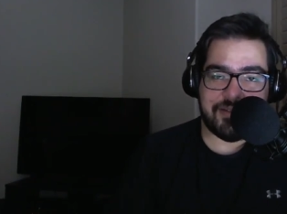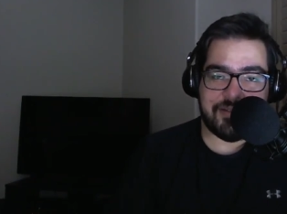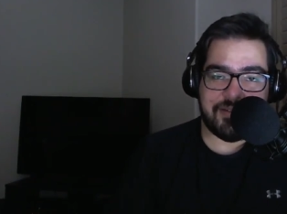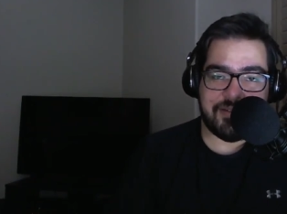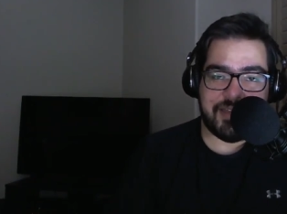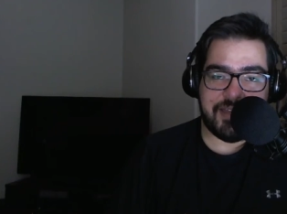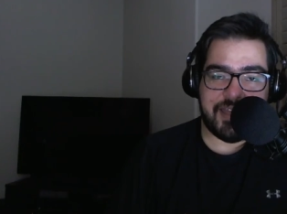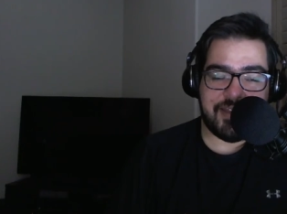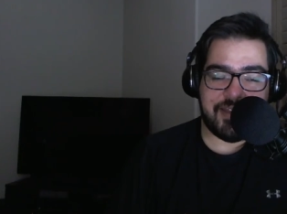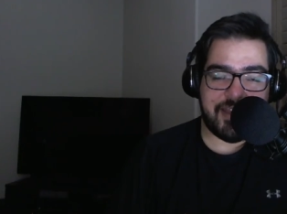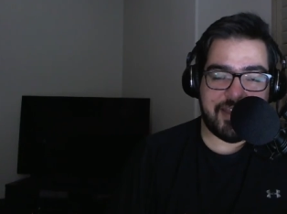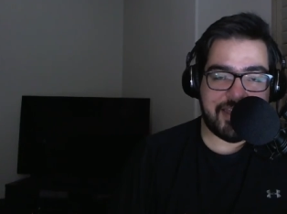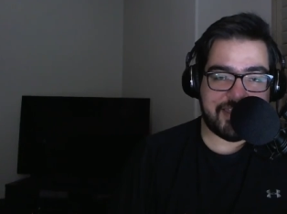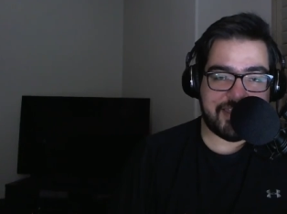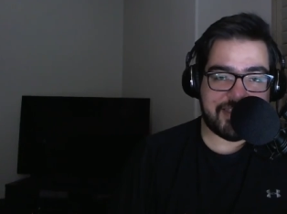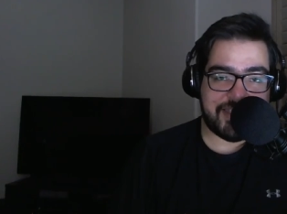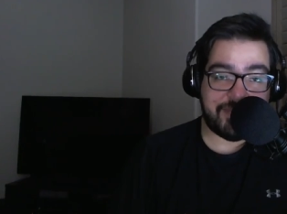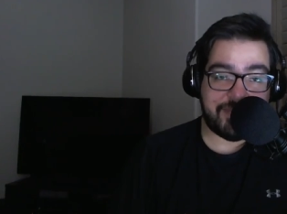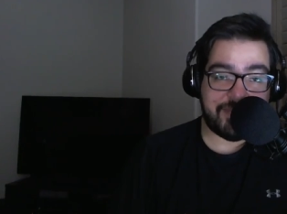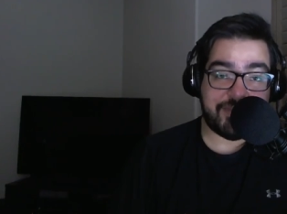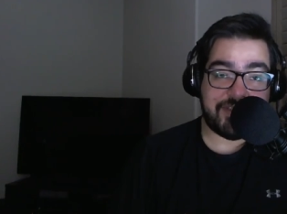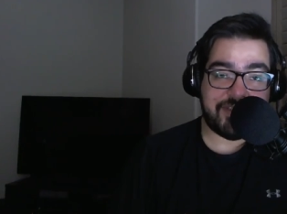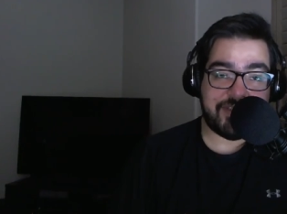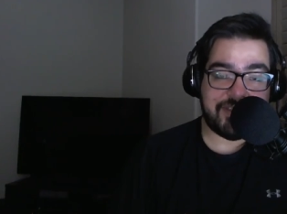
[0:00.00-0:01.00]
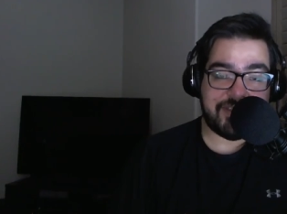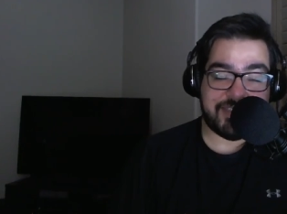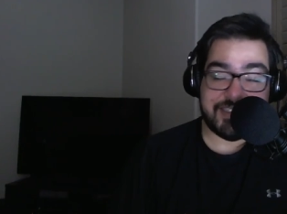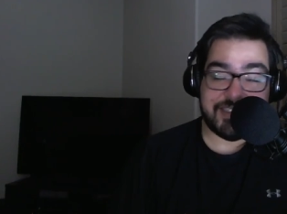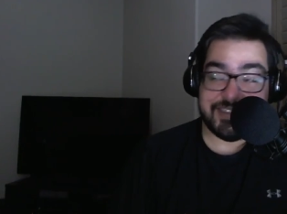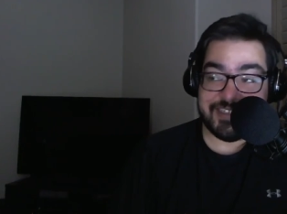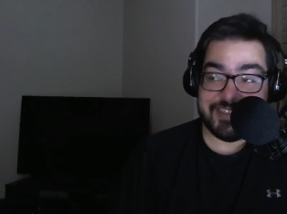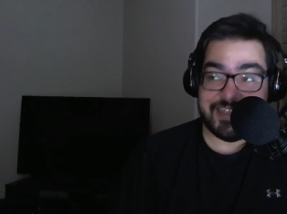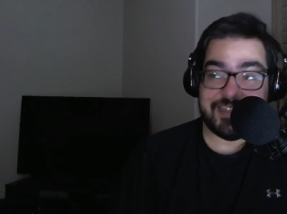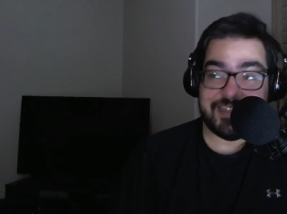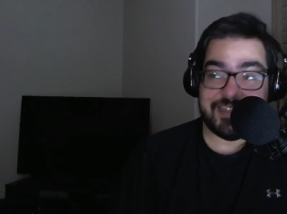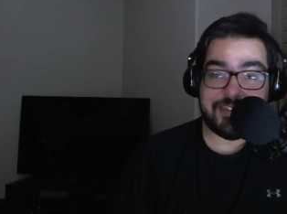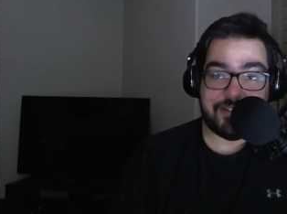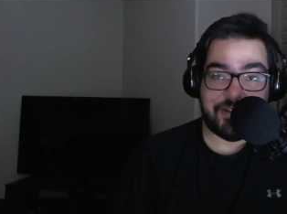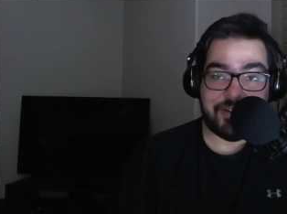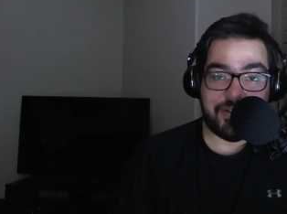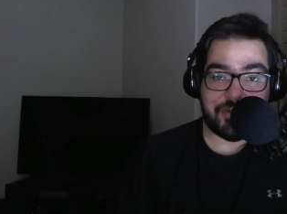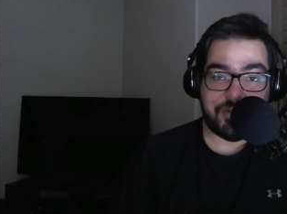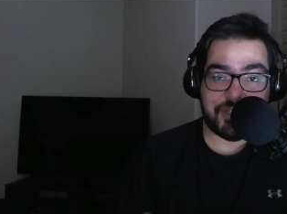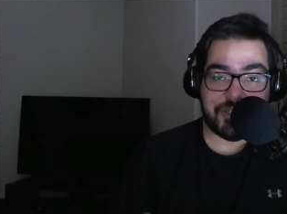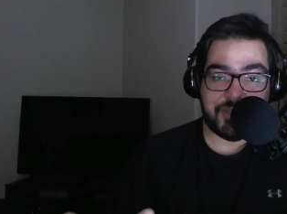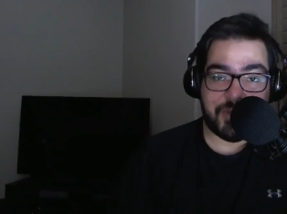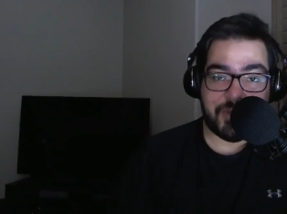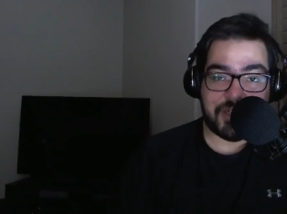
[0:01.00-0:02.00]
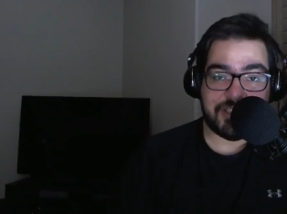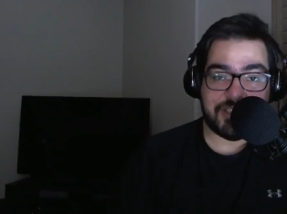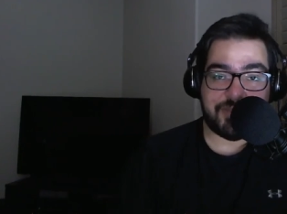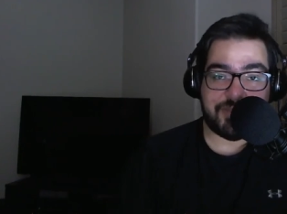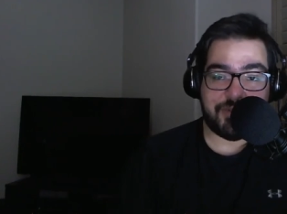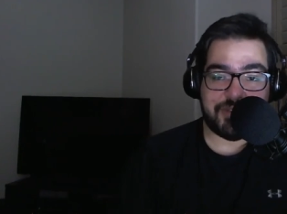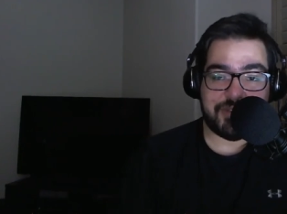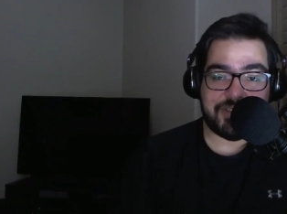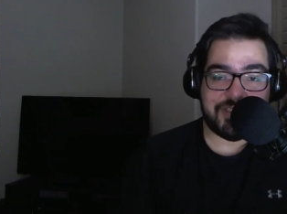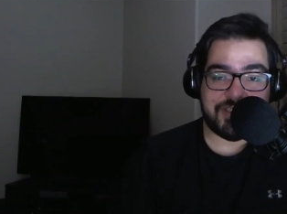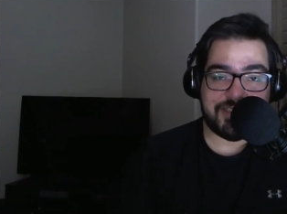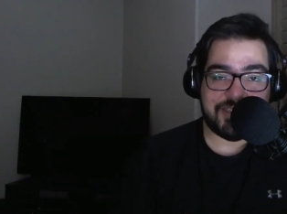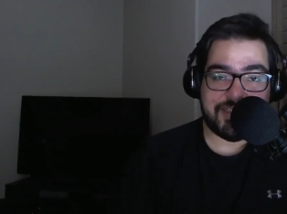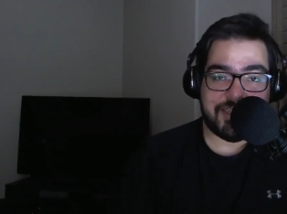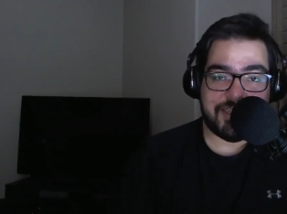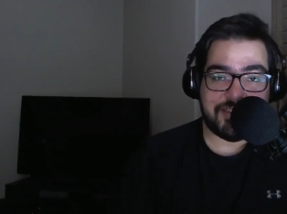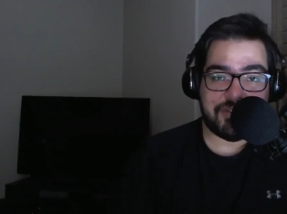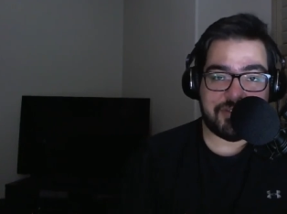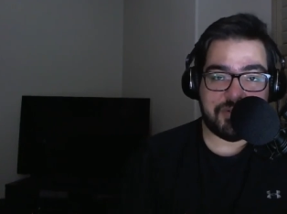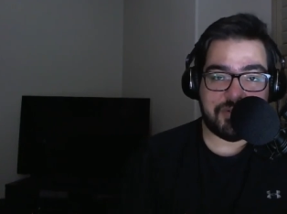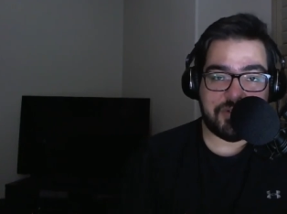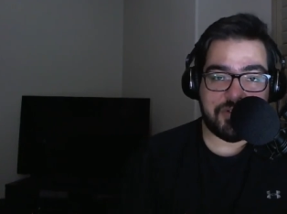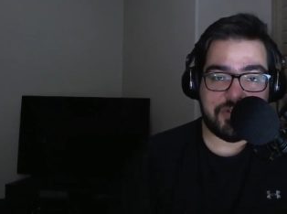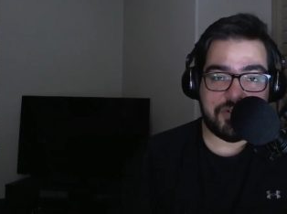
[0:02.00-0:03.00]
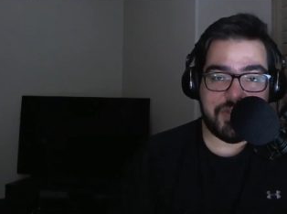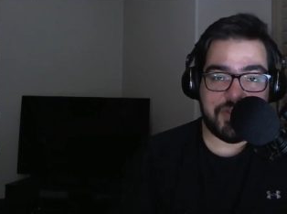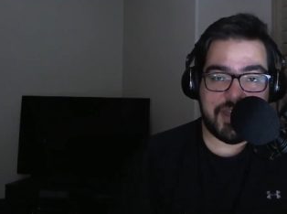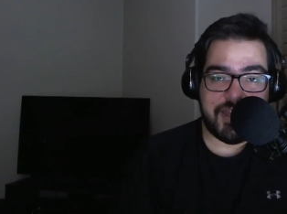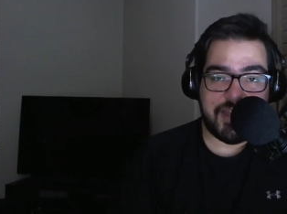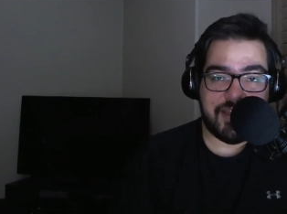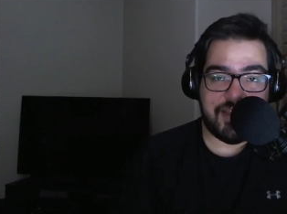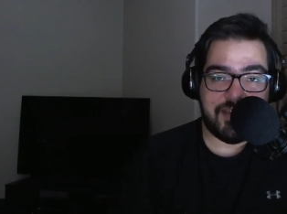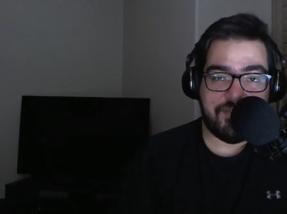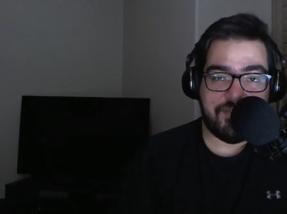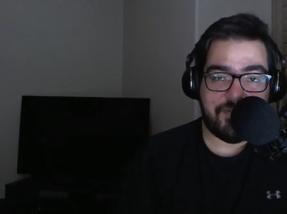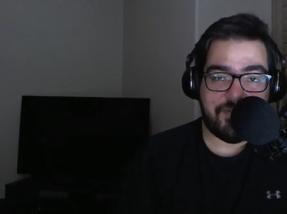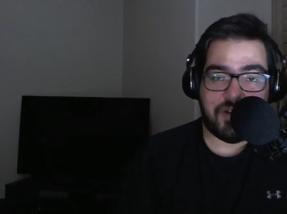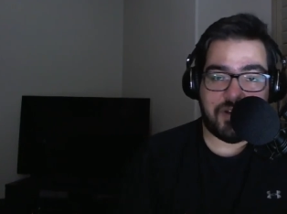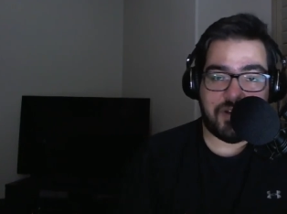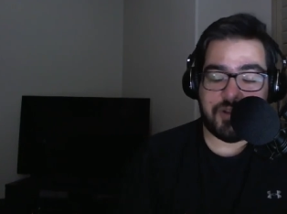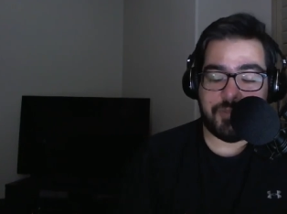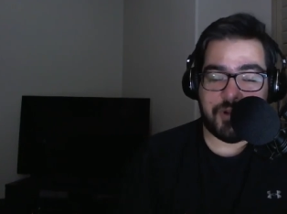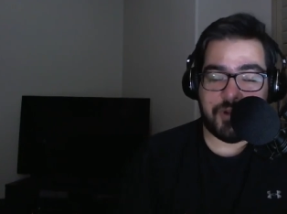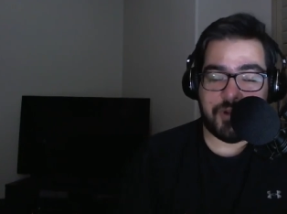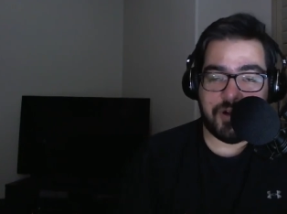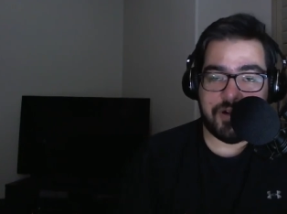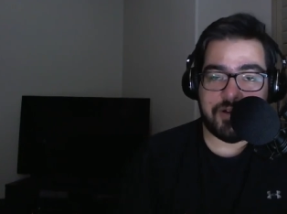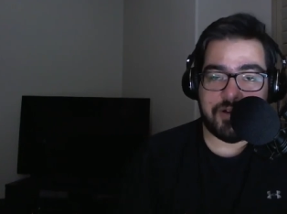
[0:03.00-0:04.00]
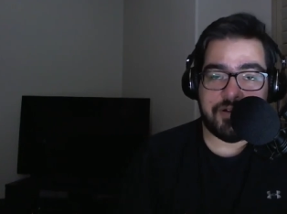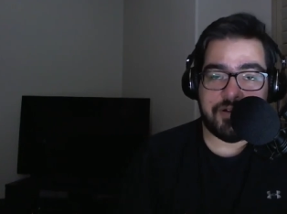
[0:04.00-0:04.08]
Can they accept success? Are they responsible for success, or do they fall apart?